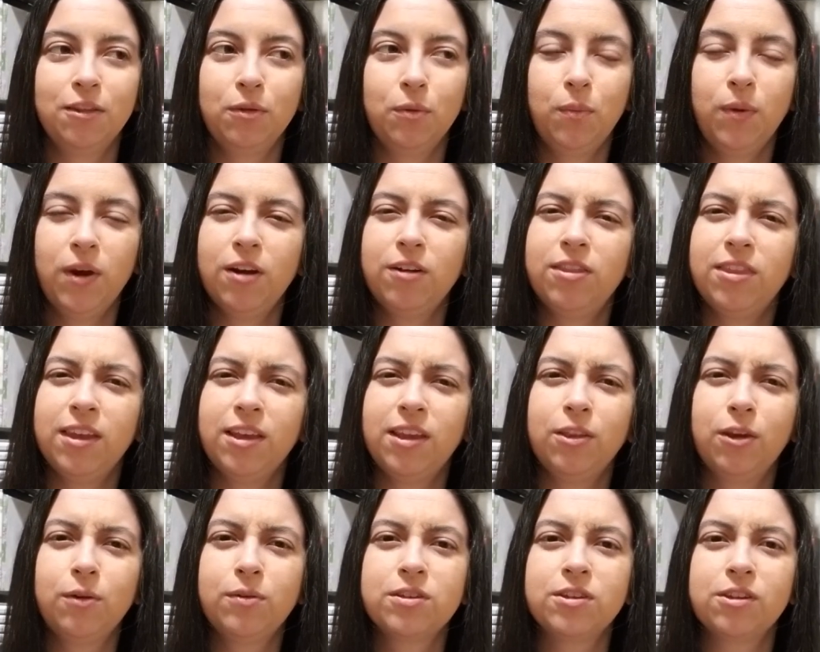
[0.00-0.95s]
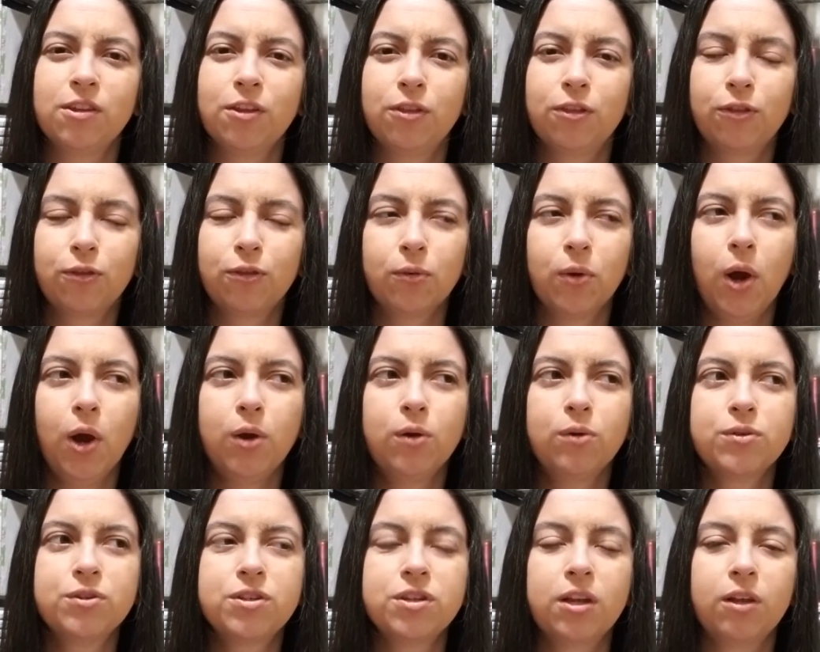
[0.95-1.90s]
The weird thing though is the
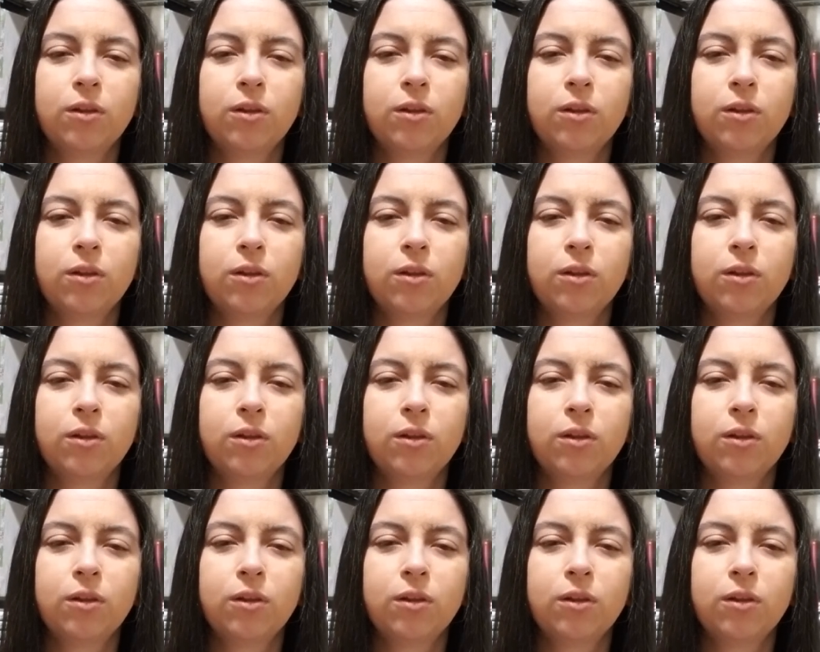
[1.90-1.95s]
throws